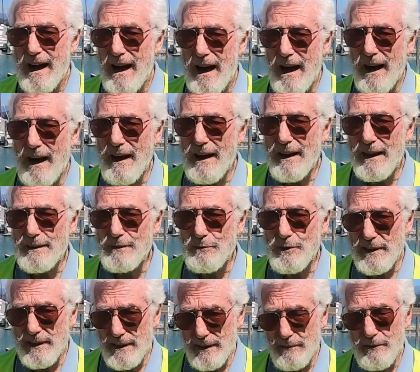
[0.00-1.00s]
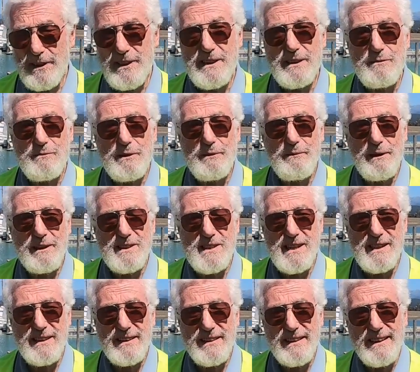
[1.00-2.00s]
and we went
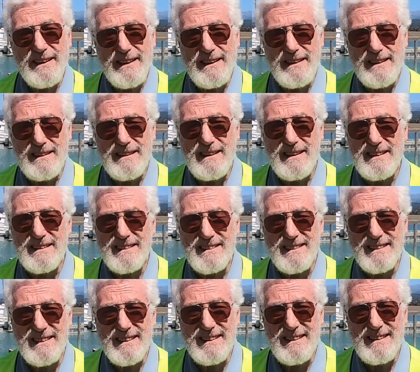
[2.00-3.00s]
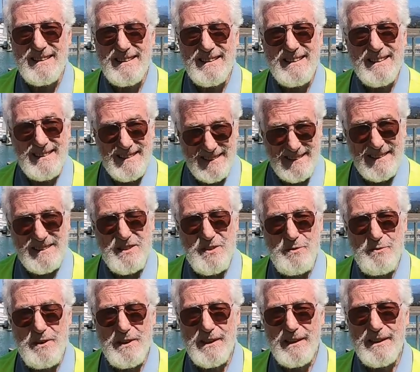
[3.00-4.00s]
out there, and just
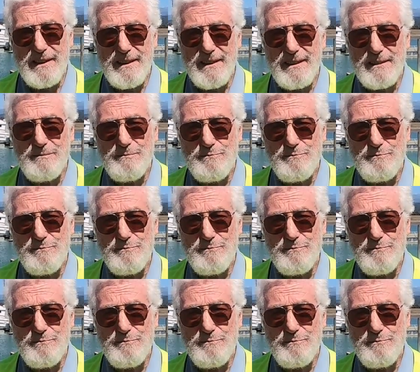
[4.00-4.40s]
really